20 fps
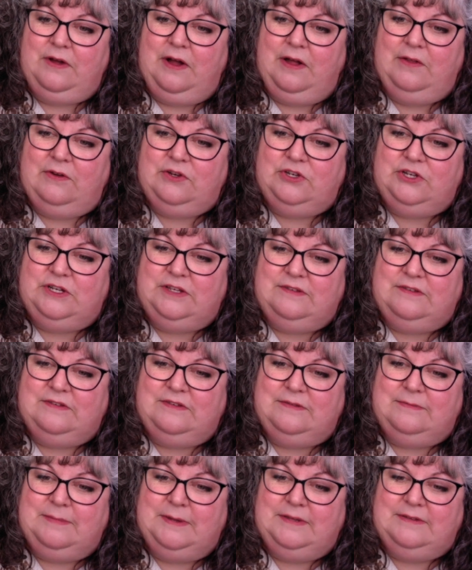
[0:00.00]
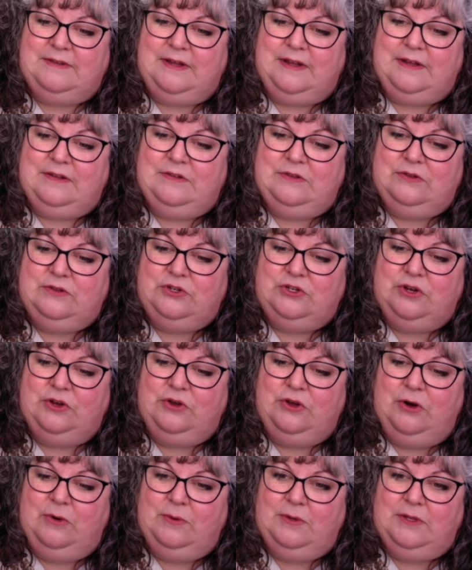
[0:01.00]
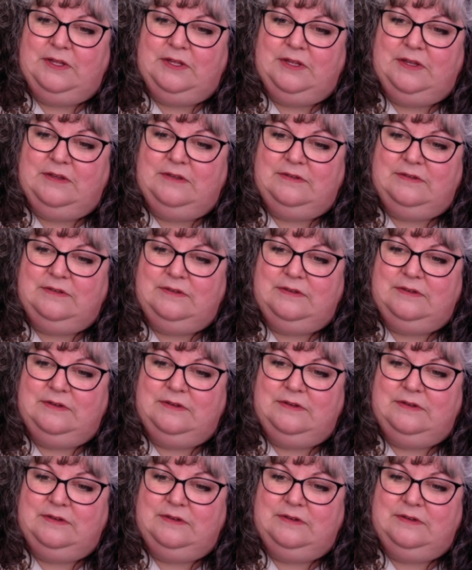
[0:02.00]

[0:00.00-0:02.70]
sheet, so this is the best I can do to show y'all what it is.